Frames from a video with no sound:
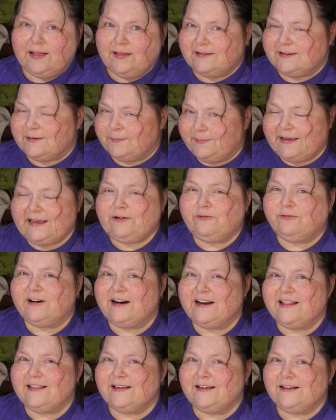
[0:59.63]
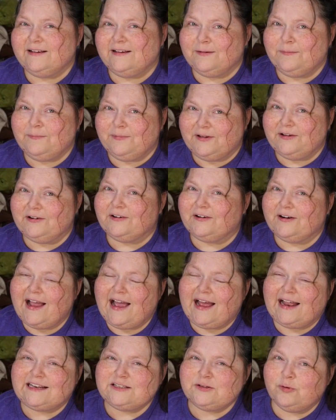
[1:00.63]
to be in front of the computer
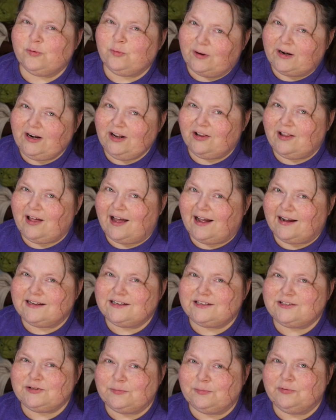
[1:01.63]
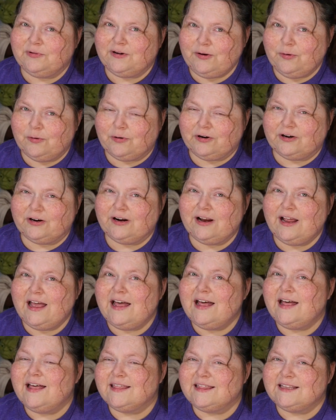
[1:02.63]
at 1 o'clock to pre order
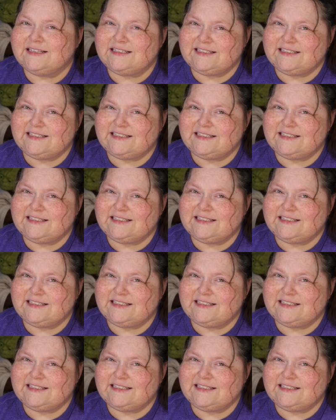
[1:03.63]
the